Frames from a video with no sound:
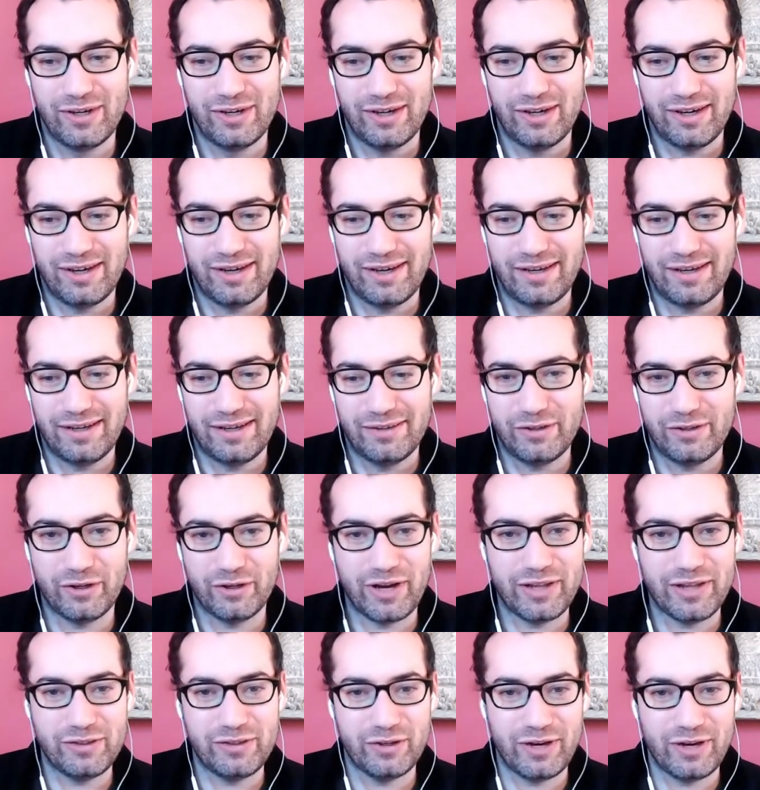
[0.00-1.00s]
uh, they're
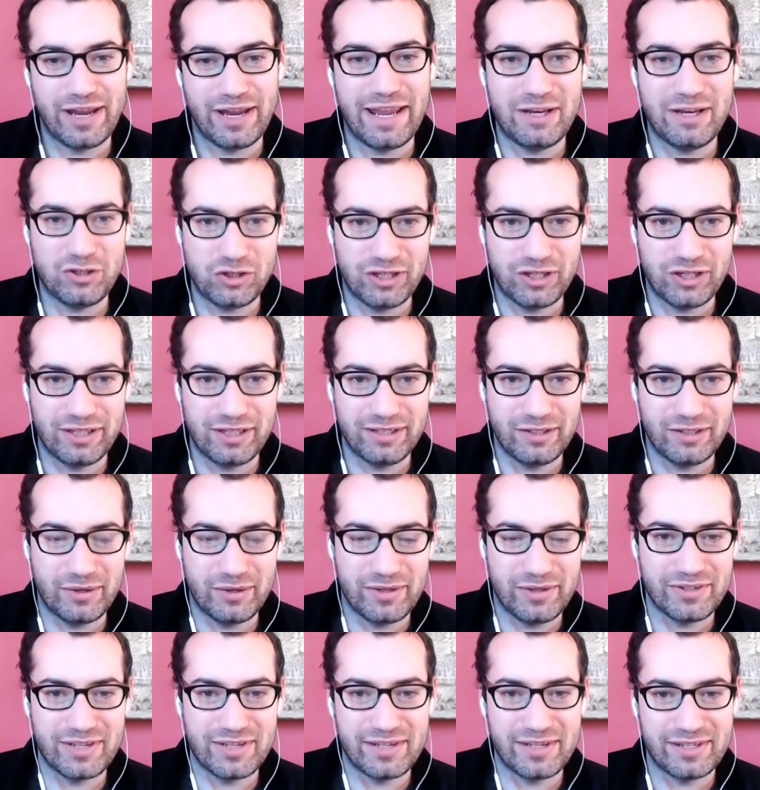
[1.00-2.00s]
they're ancient, you know, in the
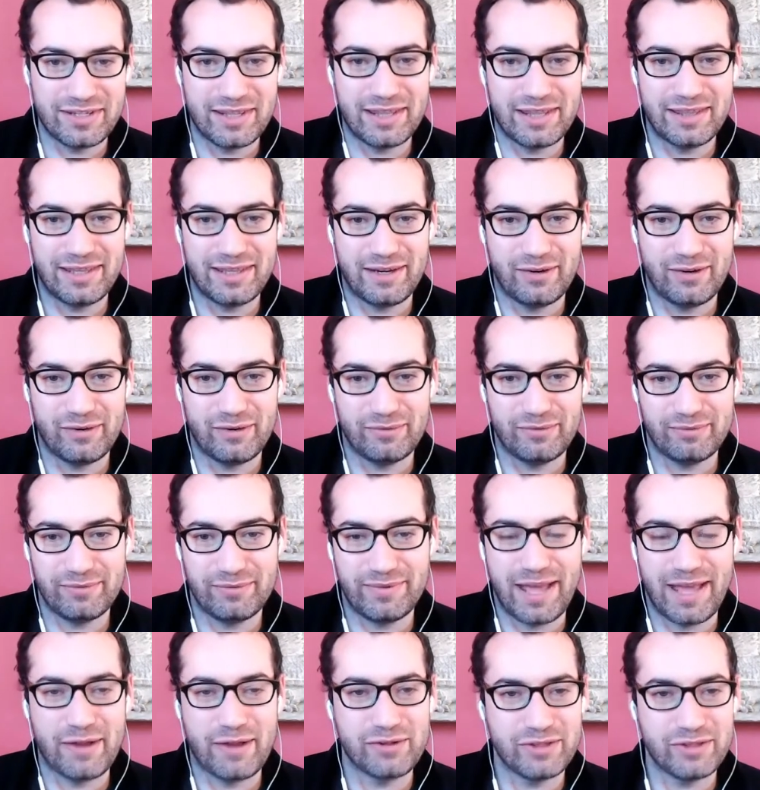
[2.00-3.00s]
sense that they're
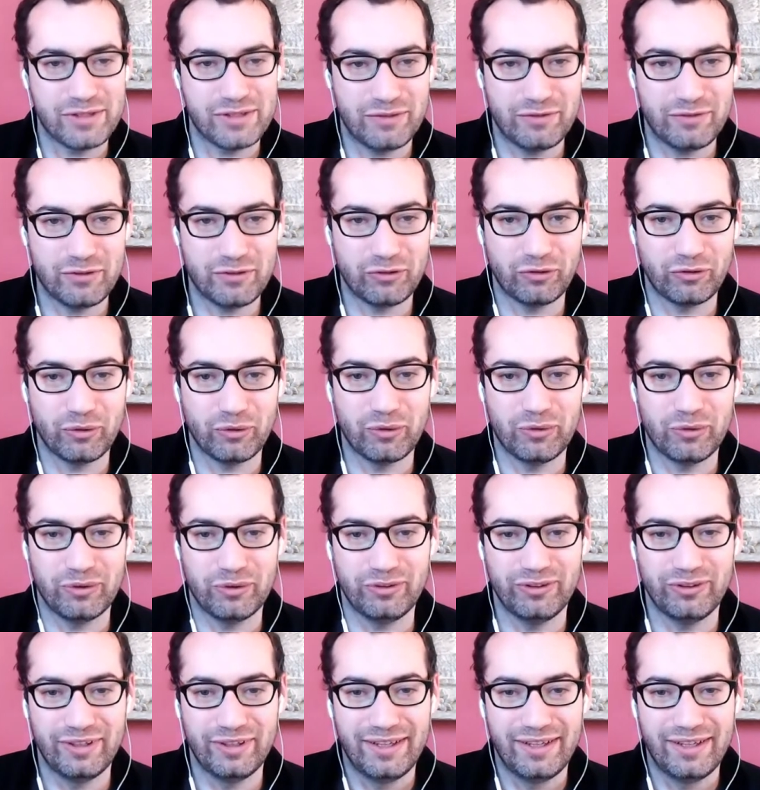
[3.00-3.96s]
thousands of years old.